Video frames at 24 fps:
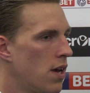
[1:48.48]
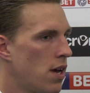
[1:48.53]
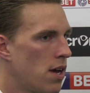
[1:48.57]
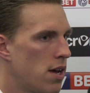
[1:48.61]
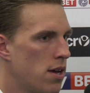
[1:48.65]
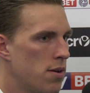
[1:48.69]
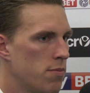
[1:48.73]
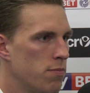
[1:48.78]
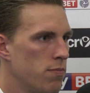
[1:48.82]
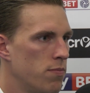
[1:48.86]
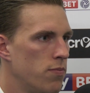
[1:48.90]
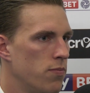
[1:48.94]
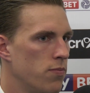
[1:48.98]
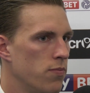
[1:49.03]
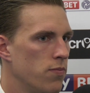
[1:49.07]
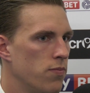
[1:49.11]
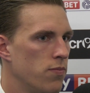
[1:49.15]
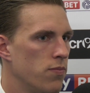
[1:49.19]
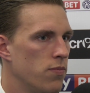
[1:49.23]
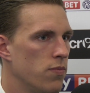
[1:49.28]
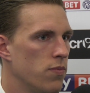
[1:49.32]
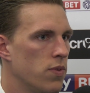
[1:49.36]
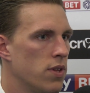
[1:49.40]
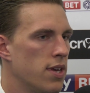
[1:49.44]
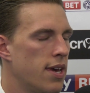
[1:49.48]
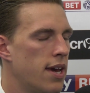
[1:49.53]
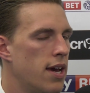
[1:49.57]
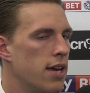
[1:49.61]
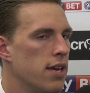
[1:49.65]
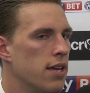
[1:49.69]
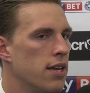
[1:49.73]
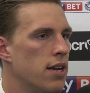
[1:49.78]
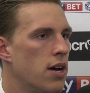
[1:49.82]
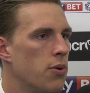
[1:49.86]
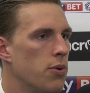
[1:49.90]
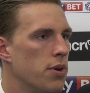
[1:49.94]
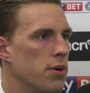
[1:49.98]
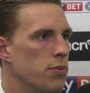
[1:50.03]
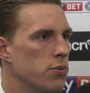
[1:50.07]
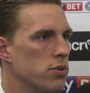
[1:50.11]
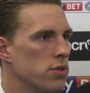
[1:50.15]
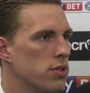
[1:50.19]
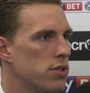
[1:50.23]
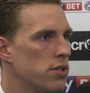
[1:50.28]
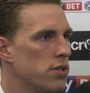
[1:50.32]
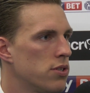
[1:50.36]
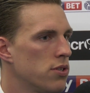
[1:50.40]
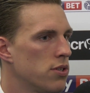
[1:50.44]
Yeah, you know, it
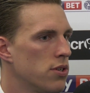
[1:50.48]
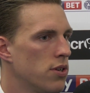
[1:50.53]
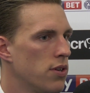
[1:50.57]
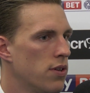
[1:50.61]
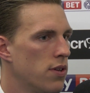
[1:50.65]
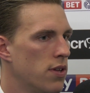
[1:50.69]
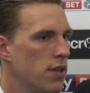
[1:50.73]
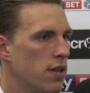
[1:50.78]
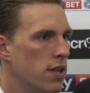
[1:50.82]
was